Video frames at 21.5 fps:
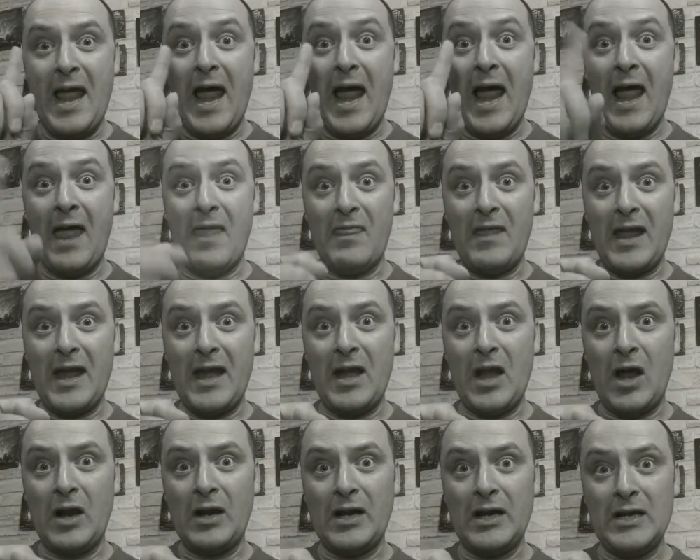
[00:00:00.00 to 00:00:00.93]
And then
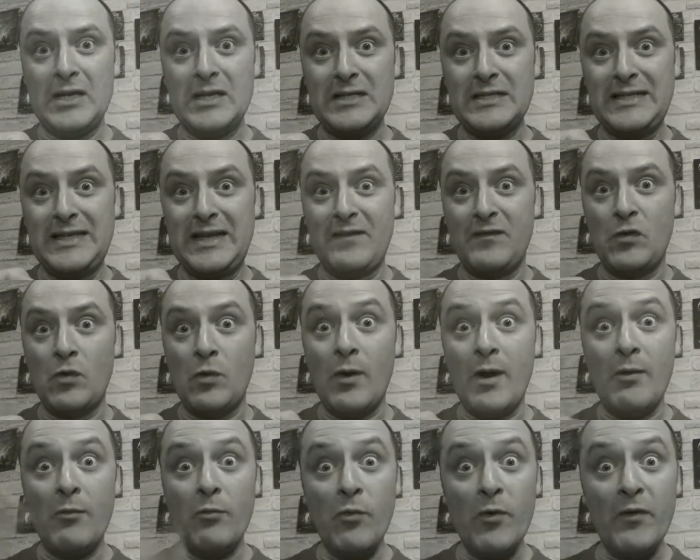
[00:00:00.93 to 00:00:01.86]
I'm gonna give you
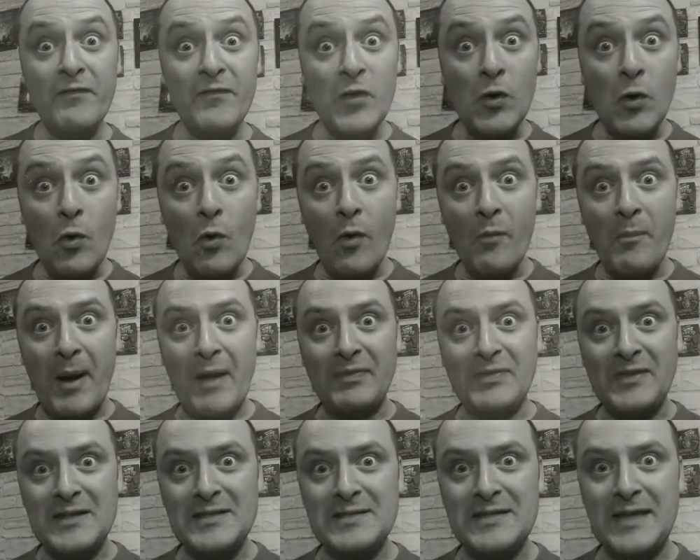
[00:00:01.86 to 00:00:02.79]
a review about
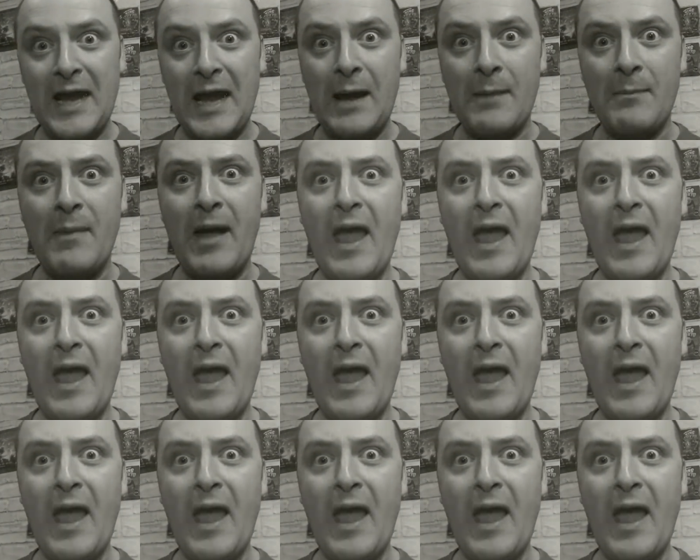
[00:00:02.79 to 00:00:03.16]
this game.